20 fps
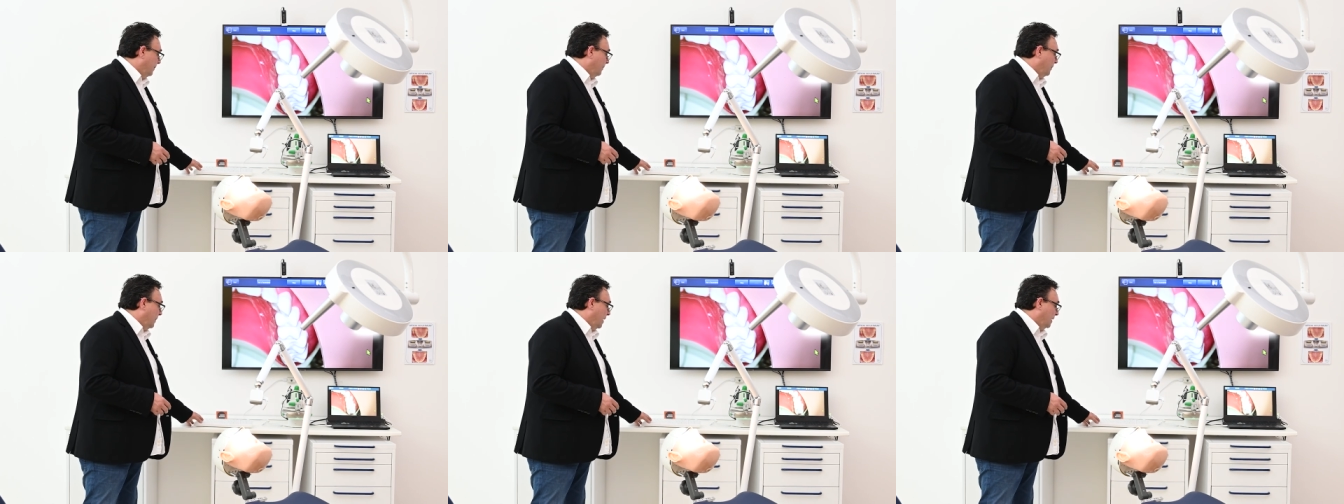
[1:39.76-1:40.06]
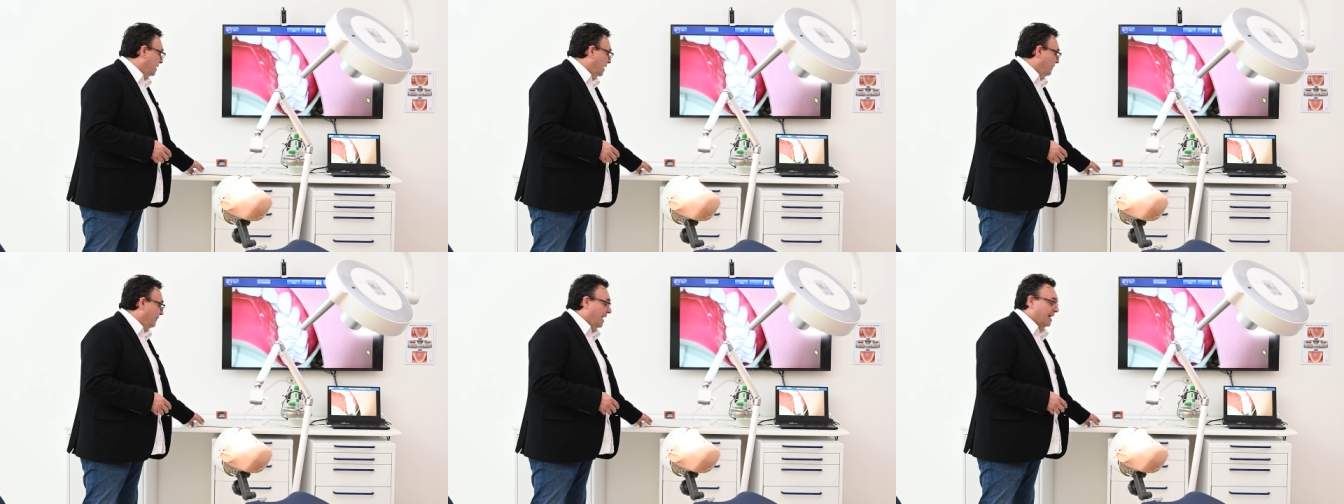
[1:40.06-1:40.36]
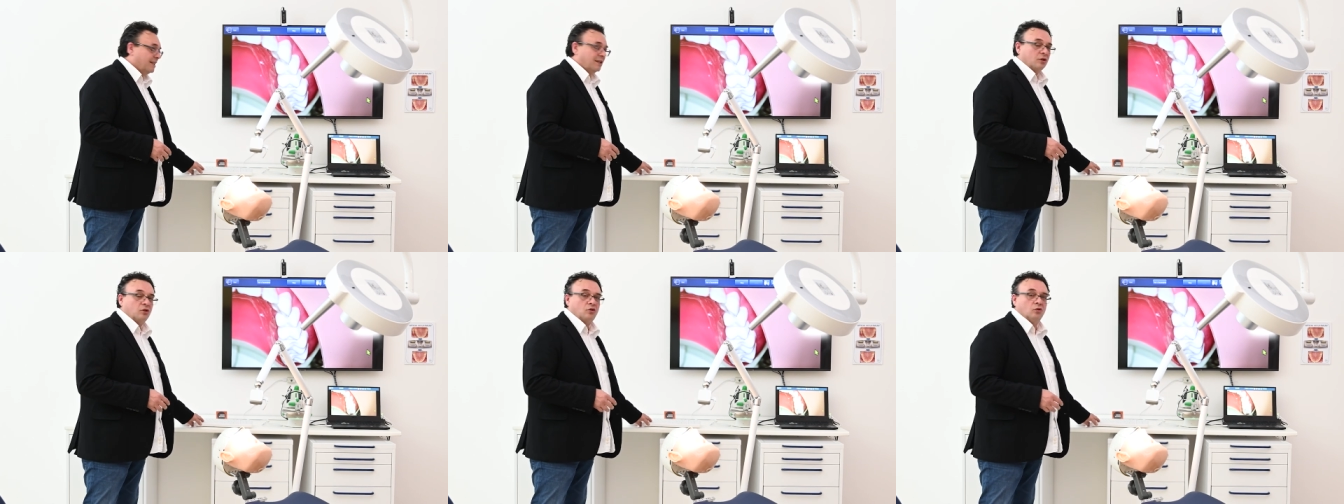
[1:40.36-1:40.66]
While it's
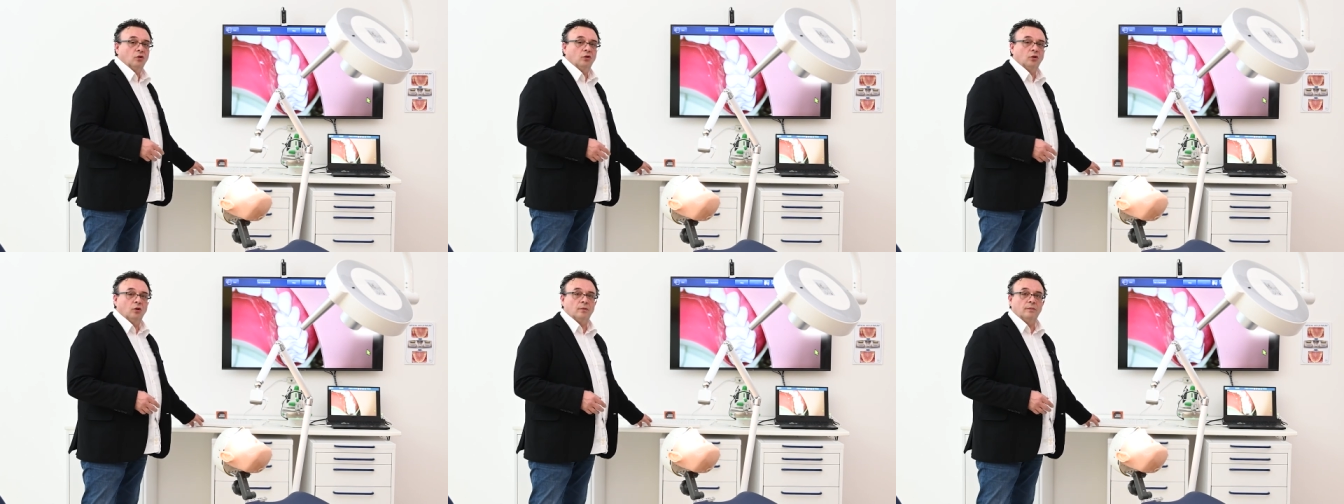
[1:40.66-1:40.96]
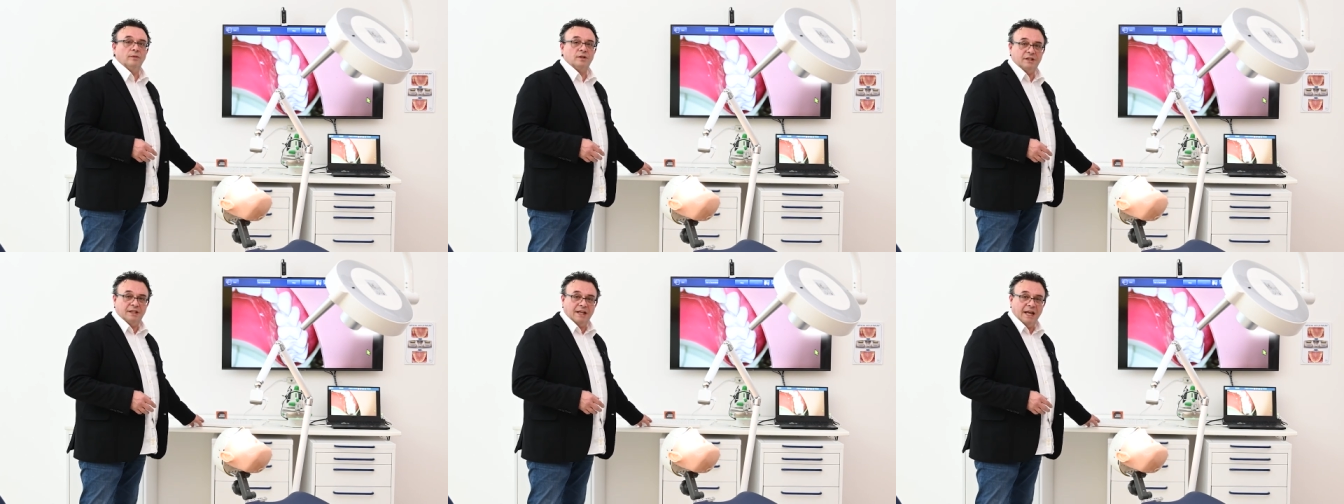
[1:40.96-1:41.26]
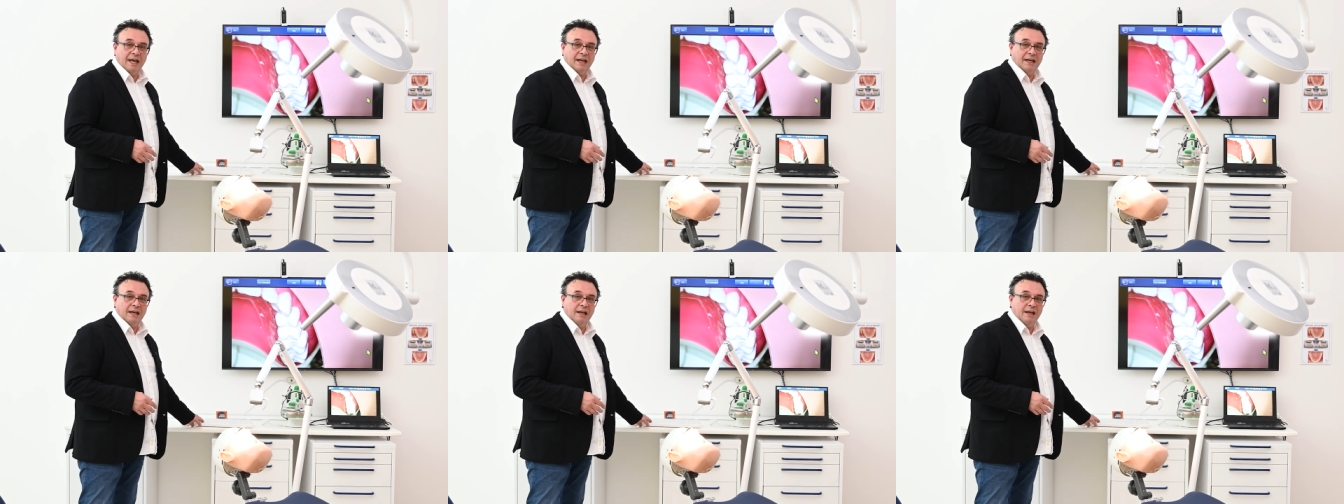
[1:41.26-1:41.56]
true that these
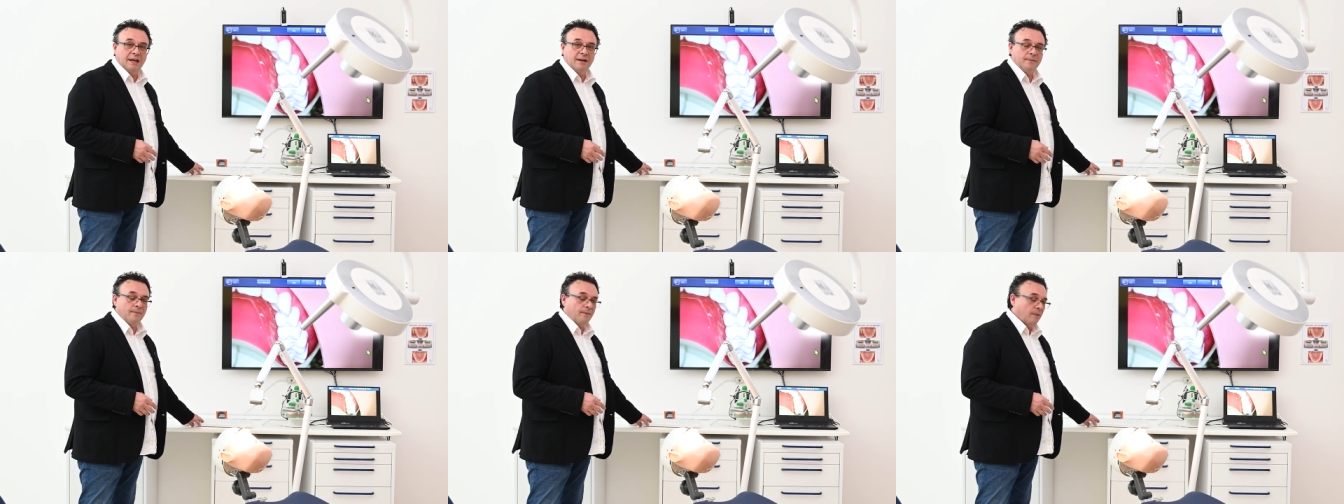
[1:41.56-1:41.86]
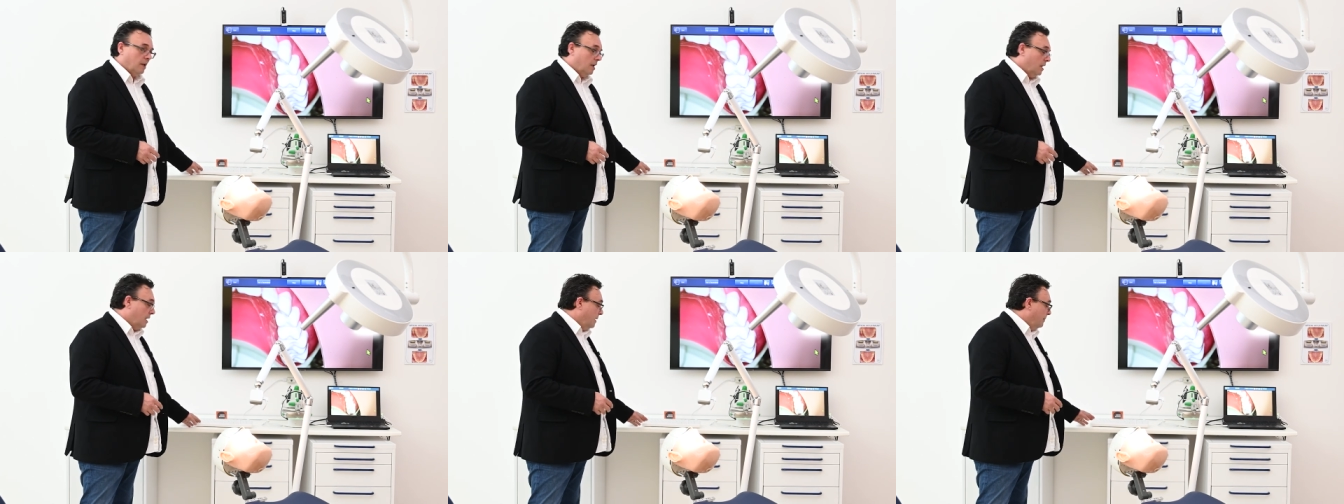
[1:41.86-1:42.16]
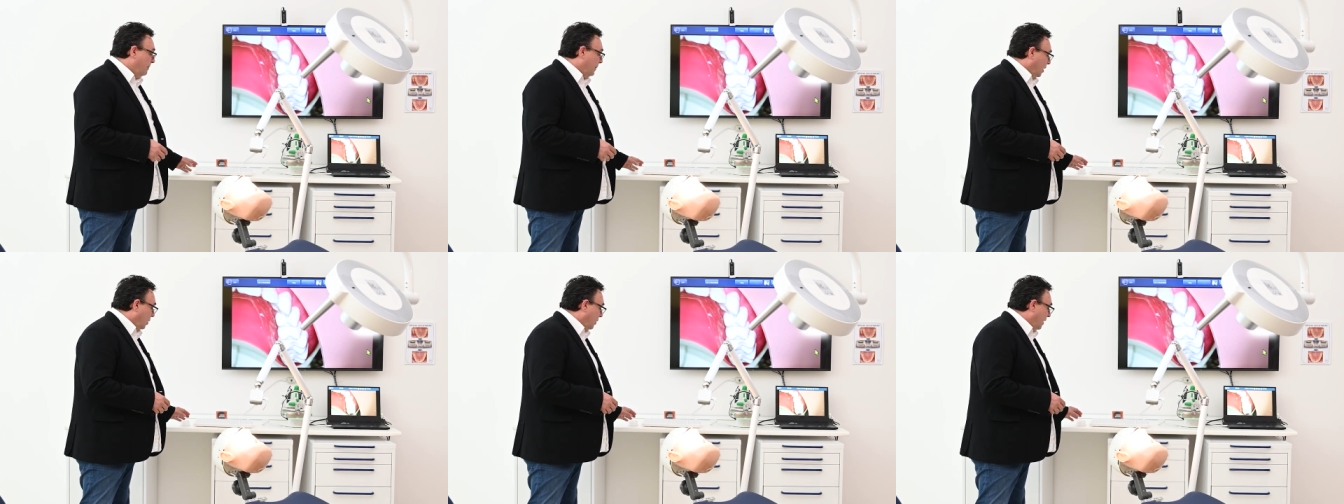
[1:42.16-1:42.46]
devices
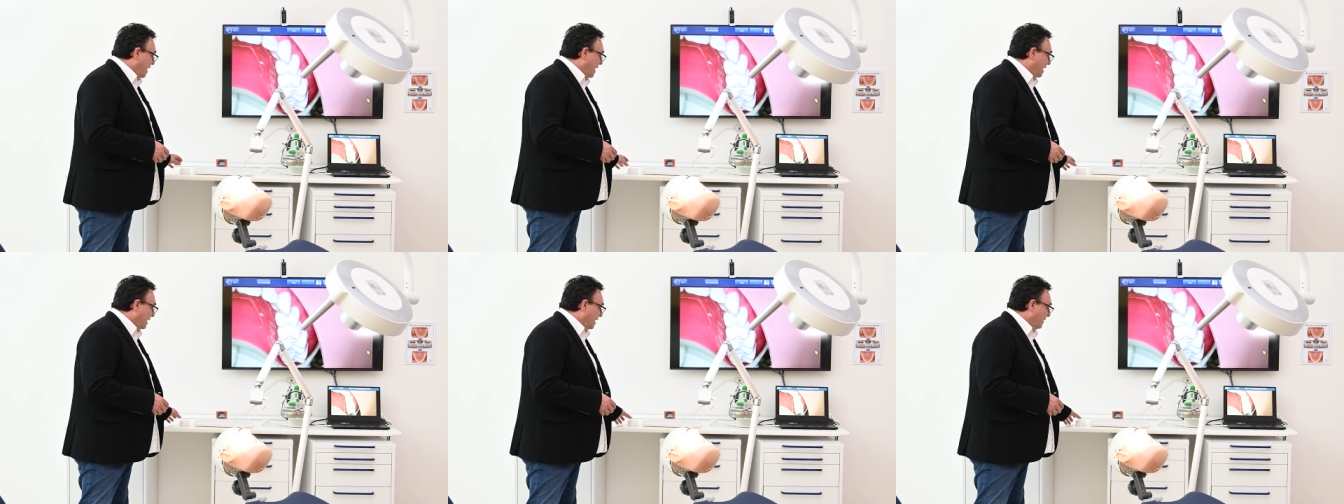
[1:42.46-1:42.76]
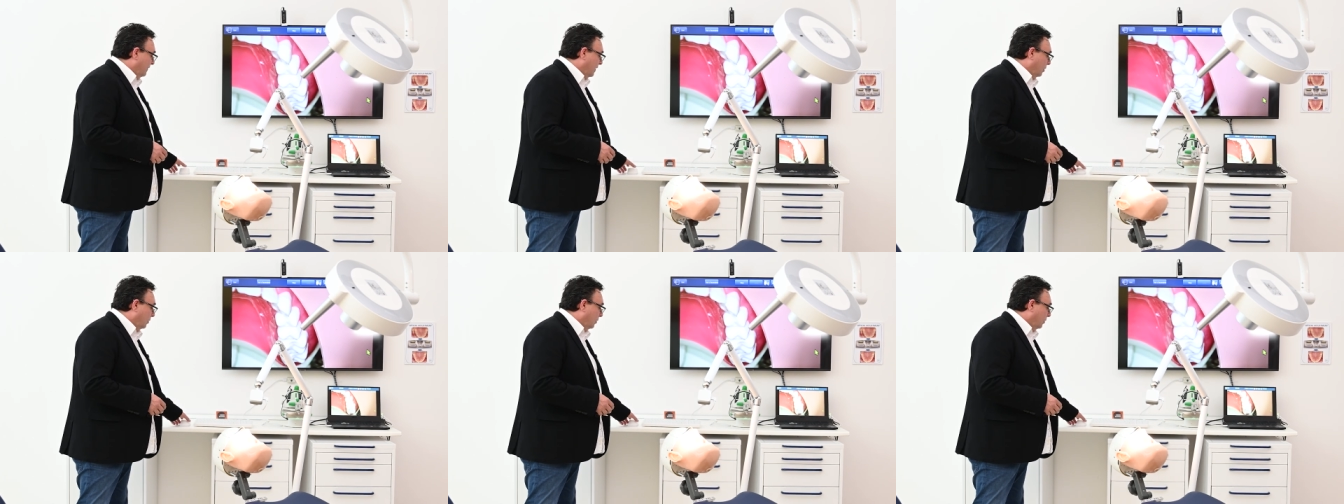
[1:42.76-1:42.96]
are sterile,